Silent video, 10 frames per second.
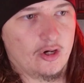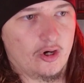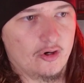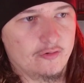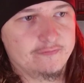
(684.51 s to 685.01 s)

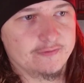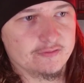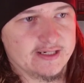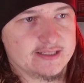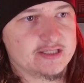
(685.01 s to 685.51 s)

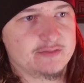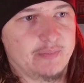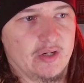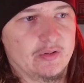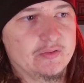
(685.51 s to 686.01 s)

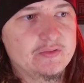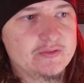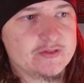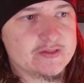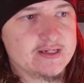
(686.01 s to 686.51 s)

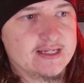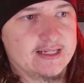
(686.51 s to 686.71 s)
overexposed.